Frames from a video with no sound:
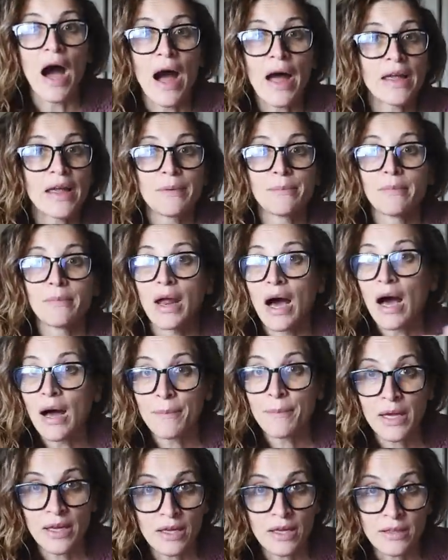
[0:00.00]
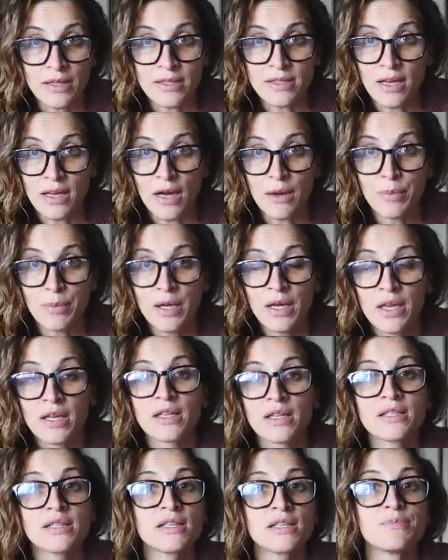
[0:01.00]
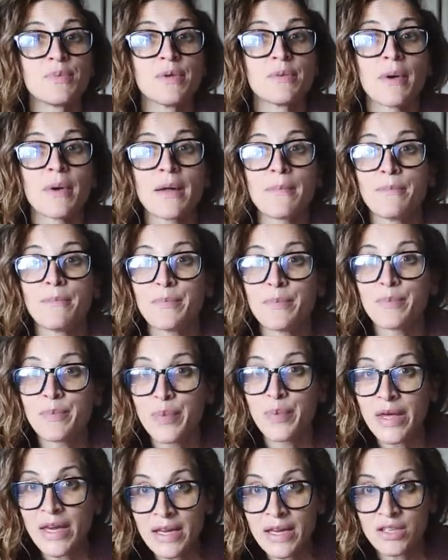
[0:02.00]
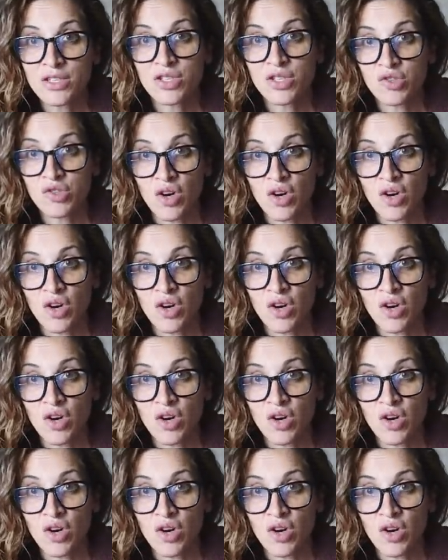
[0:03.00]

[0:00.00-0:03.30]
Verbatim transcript: I am not making this up. This has been my biggest